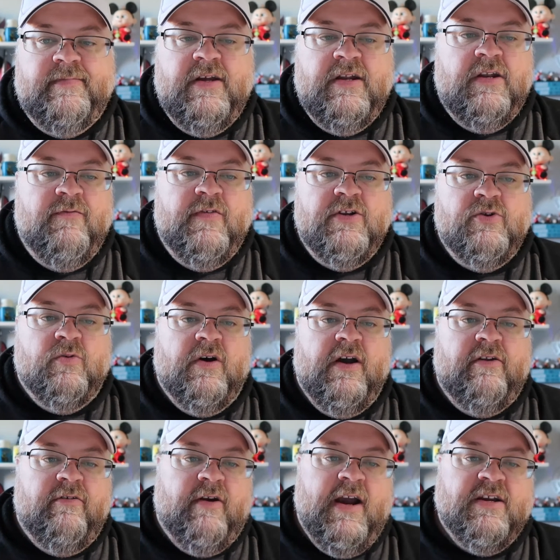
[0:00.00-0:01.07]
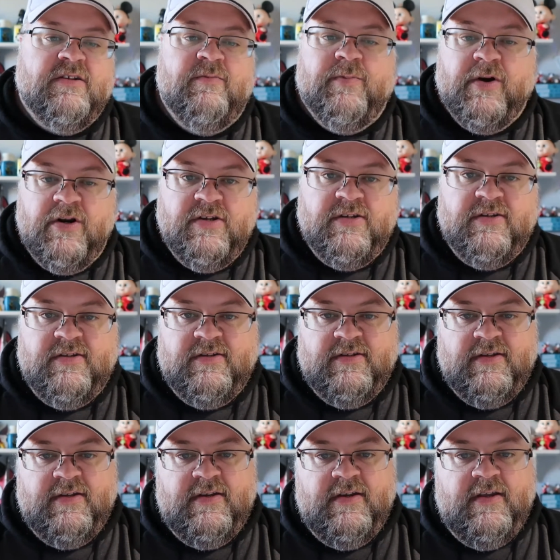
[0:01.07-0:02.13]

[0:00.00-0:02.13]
individual attraction purchase